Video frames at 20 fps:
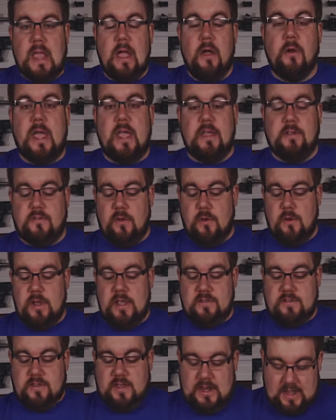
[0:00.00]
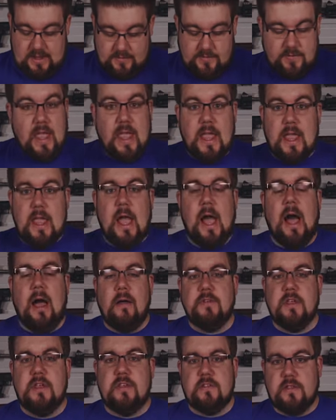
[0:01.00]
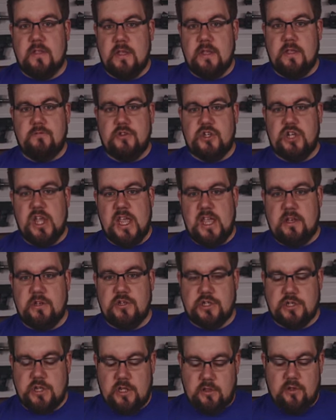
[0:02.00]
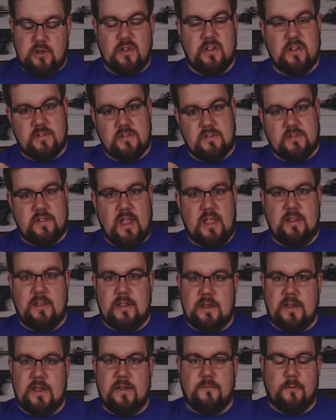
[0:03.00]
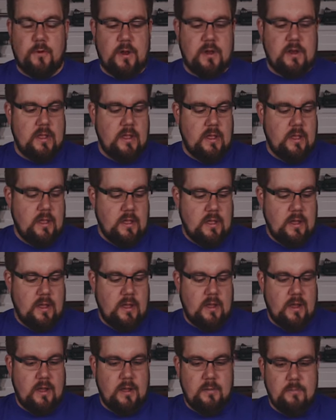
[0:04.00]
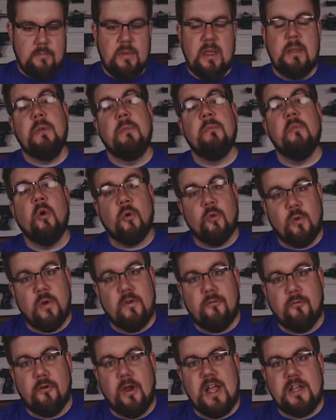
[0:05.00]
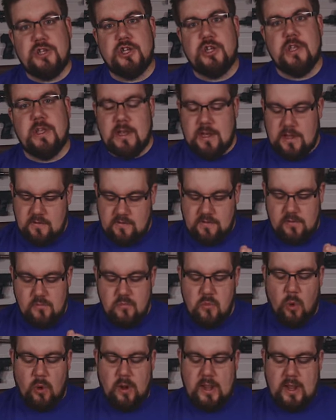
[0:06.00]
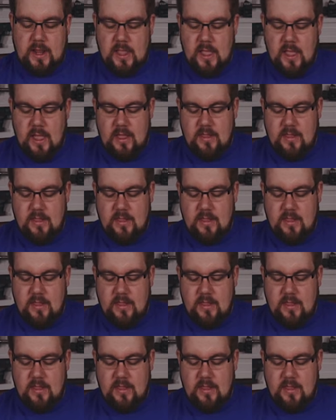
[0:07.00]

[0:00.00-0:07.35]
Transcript: Okay, so it's the next day. Obviously, I've changed. I look slightly different, maybe more refreshed. It is the morning.